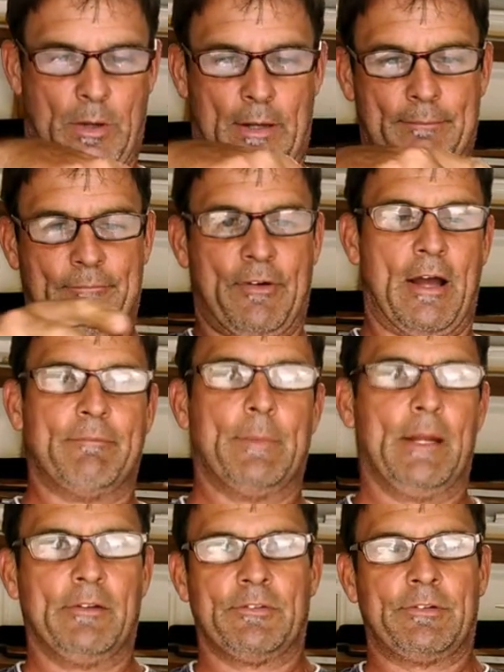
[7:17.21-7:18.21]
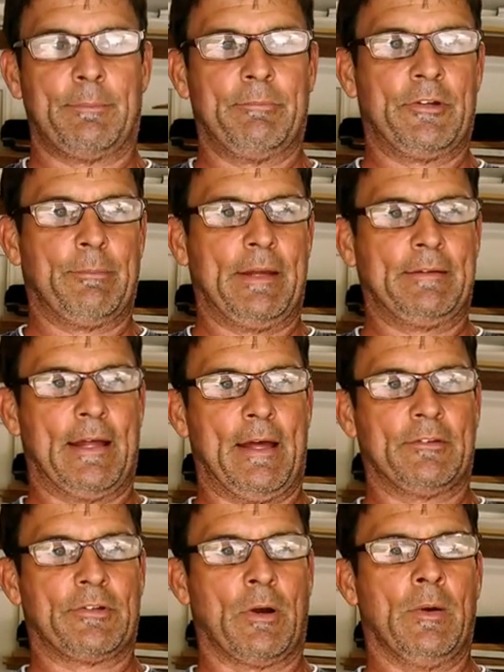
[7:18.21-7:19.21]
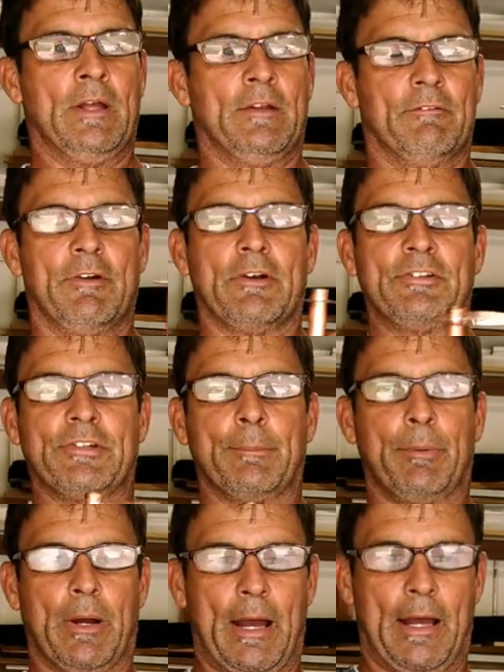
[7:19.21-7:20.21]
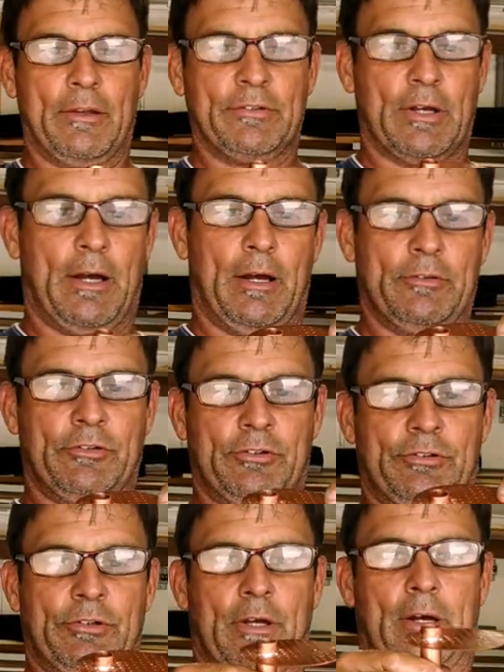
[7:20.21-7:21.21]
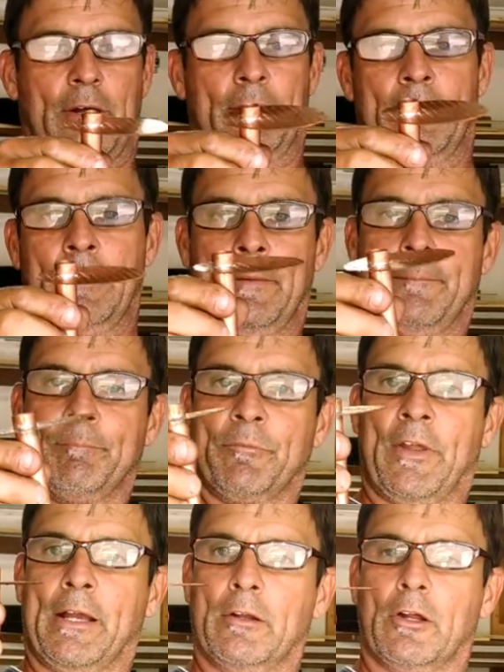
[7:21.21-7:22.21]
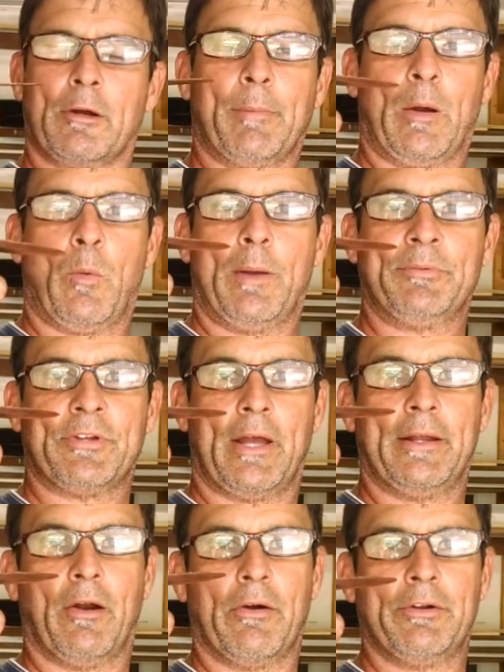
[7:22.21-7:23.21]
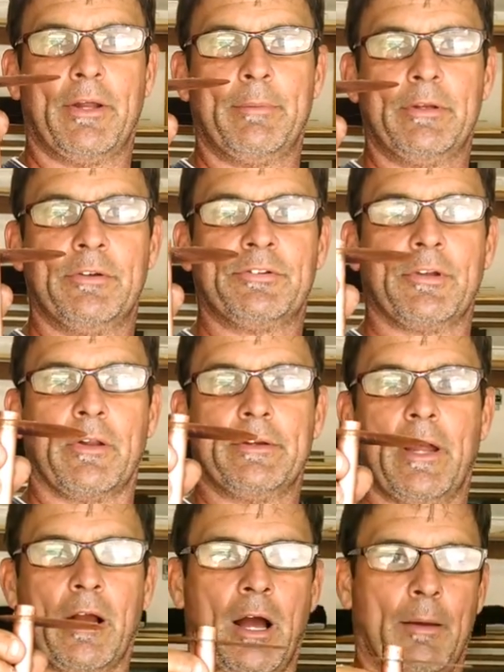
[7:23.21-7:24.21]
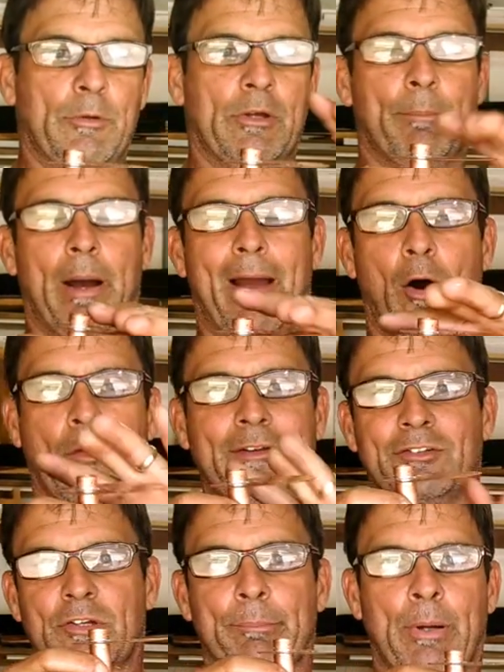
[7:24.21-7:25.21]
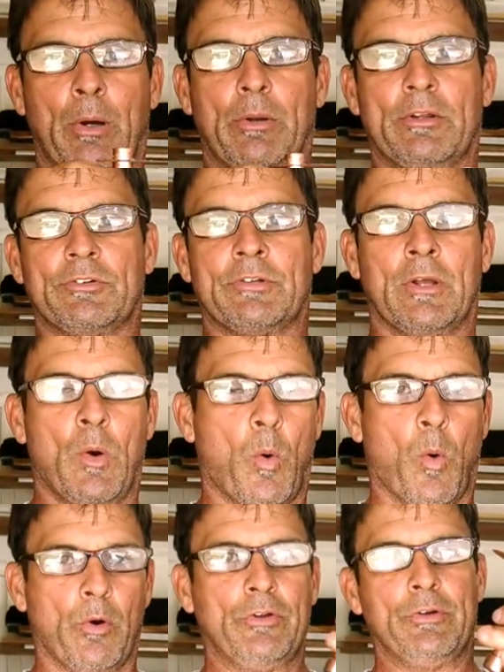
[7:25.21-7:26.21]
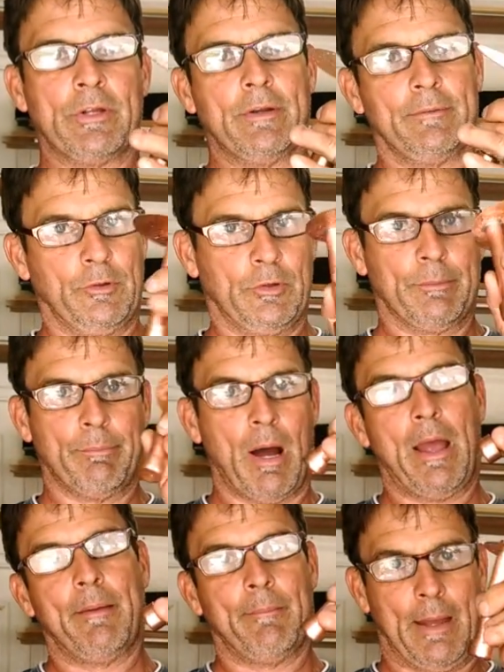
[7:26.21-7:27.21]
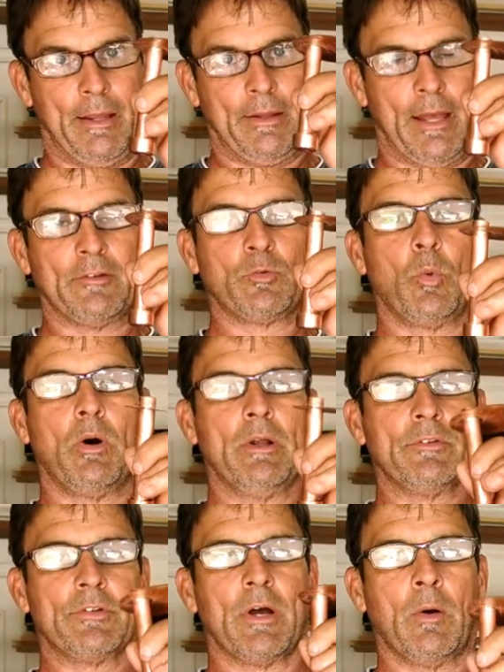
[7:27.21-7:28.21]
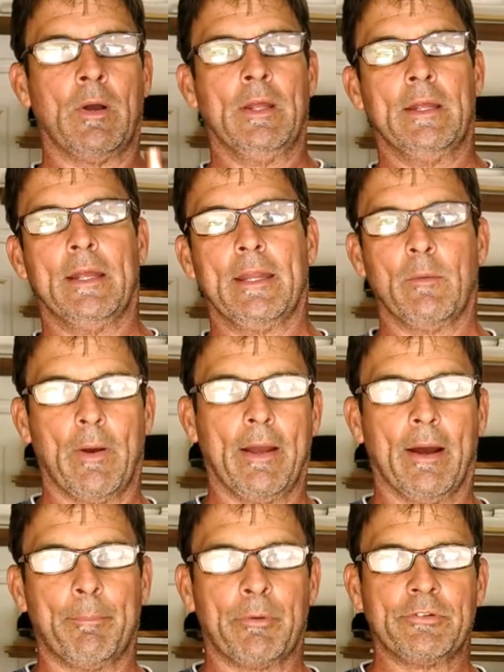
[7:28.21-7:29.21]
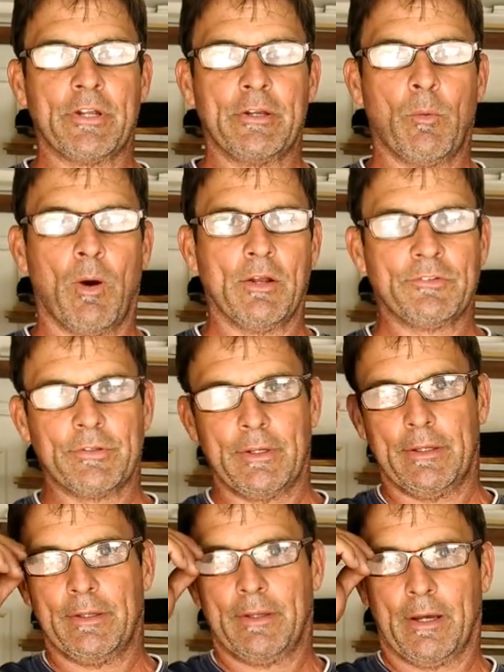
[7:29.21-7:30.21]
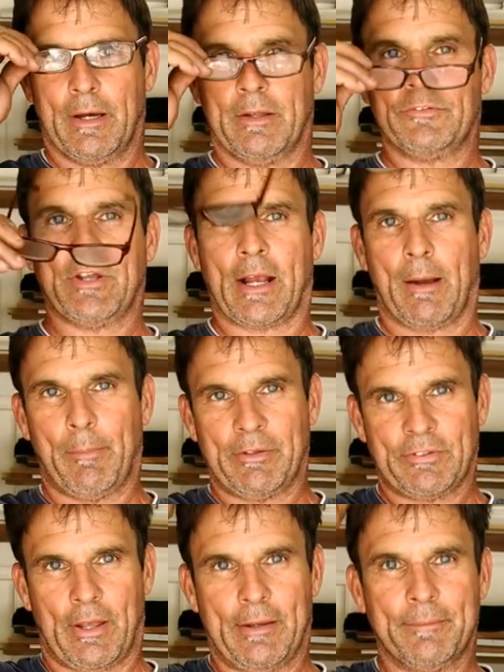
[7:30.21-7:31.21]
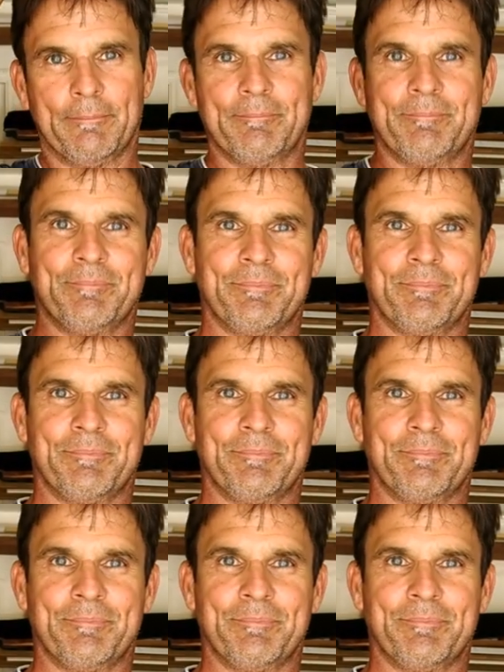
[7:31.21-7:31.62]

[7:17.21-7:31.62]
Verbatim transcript: what, 5 minutes to make that? So very simple, guys. Just take a look at my website, rnwdistilling.com. You can buy all these components, or you can buy them as one. So anyway, I appreciate you watching, and check out my site.